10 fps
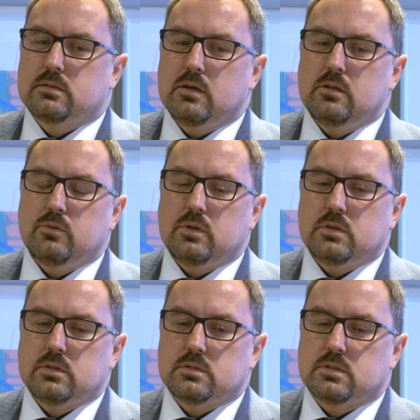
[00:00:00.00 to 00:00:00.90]
So, you know,
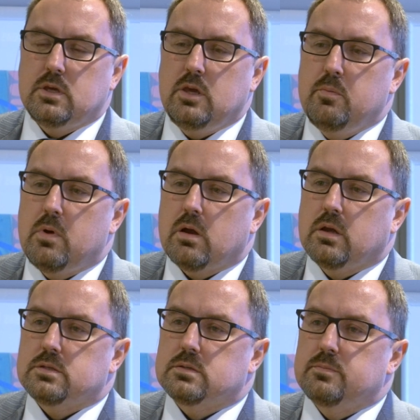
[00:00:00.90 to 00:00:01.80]
the CE
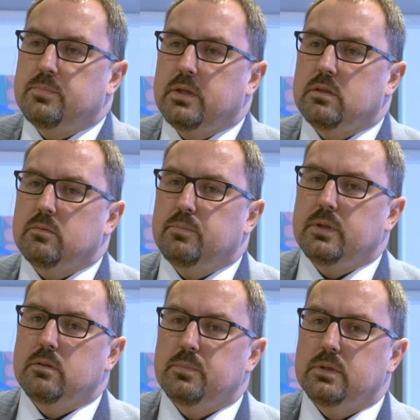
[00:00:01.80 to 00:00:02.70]
market's
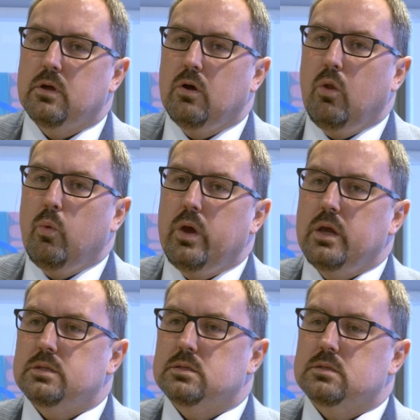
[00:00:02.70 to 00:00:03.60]
been
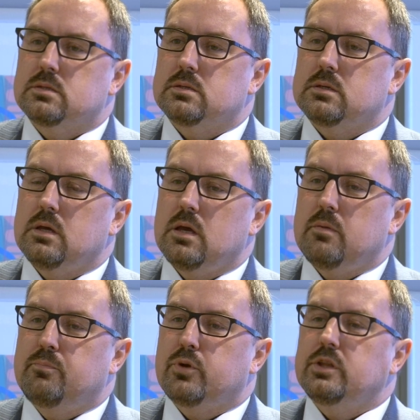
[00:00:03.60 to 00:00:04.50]
always
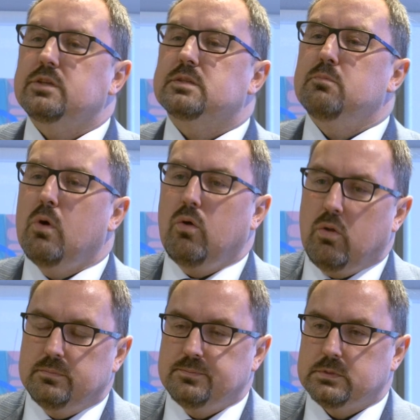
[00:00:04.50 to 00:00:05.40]
pretty small.
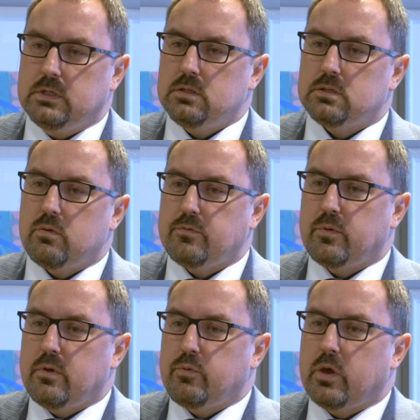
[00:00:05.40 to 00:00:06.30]
Yeah? So
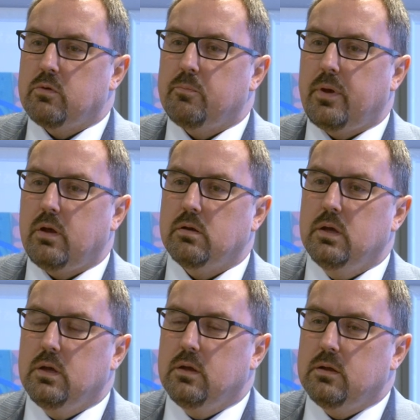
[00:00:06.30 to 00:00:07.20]
if we compare
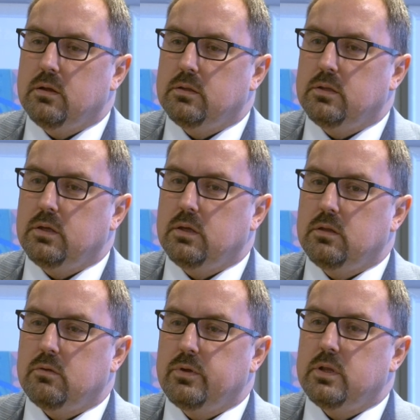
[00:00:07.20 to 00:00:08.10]

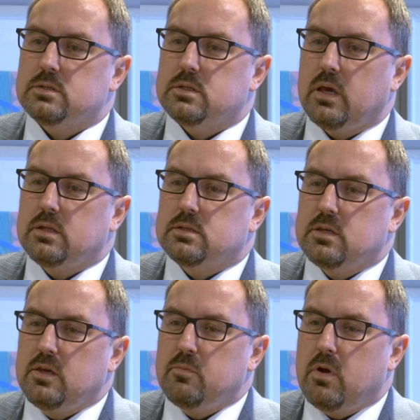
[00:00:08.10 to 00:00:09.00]
the real estate
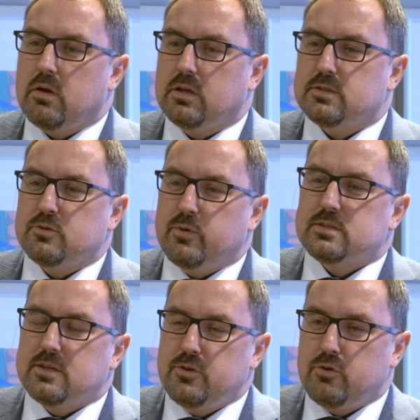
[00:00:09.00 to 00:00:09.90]
CE markets to
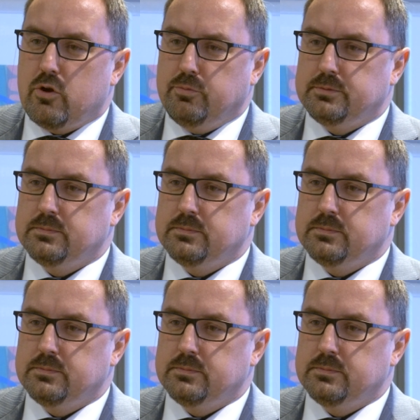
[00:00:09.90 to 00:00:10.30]
Western Europe,